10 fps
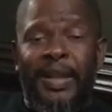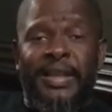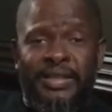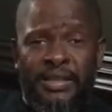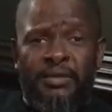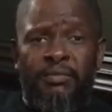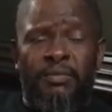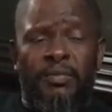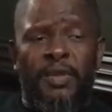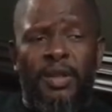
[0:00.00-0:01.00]
pleasant
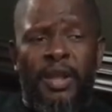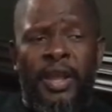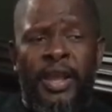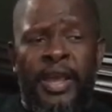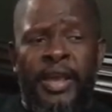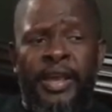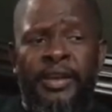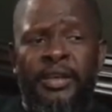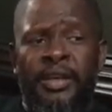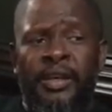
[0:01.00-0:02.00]

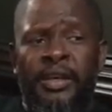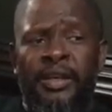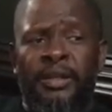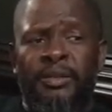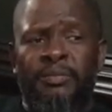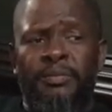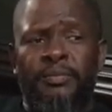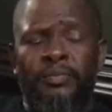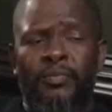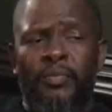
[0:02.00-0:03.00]
and uh,
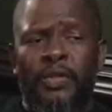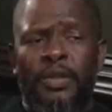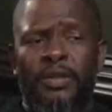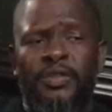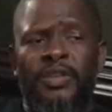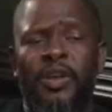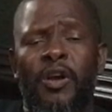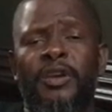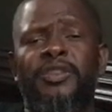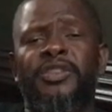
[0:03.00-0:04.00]

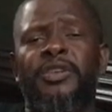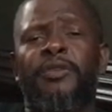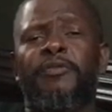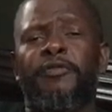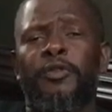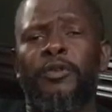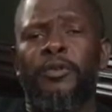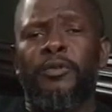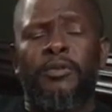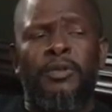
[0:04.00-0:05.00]
cigar still
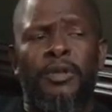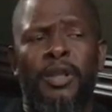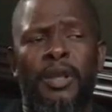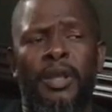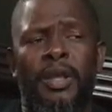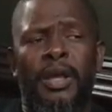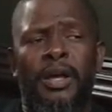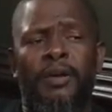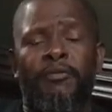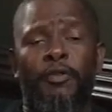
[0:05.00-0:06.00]
full,
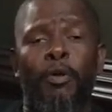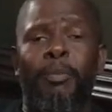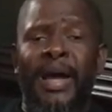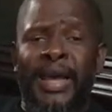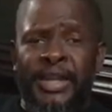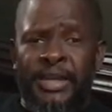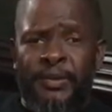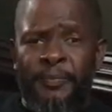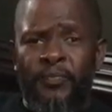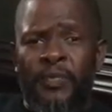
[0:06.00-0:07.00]
full body,
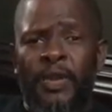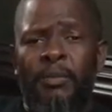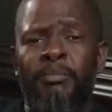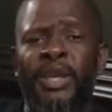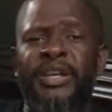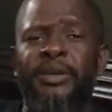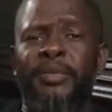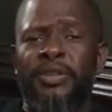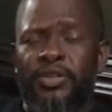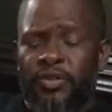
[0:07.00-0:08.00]

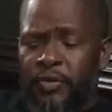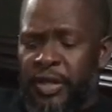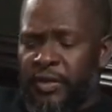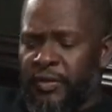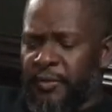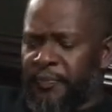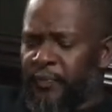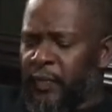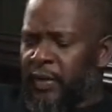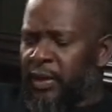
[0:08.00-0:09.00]
medium in strength.
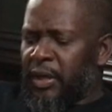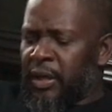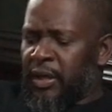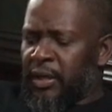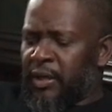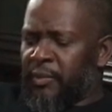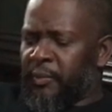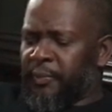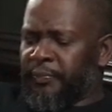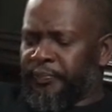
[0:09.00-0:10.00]

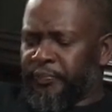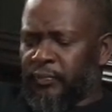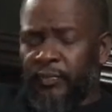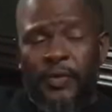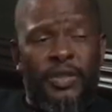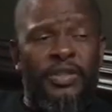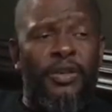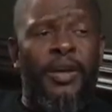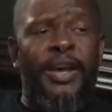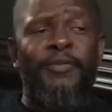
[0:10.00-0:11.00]
Um,
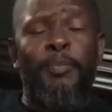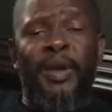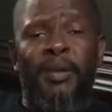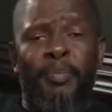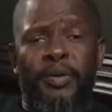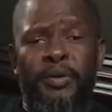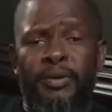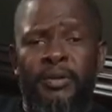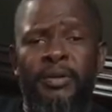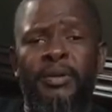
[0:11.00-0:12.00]
still have
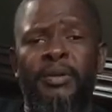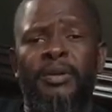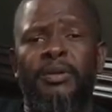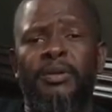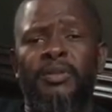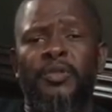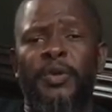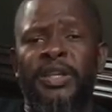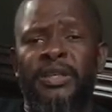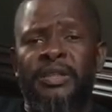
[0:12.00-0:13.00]
pepper,
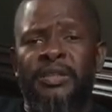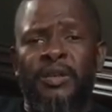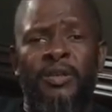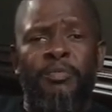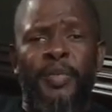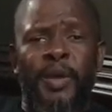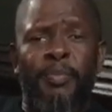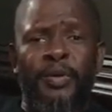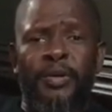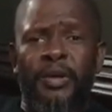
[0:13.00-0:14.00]
sweetness of the
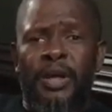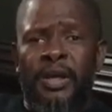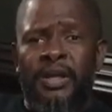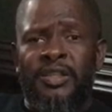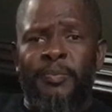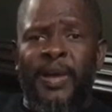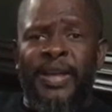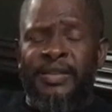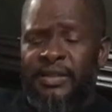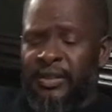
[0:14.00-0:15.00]
pepper uh,
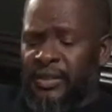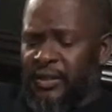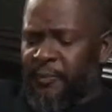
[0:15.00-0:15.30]
spices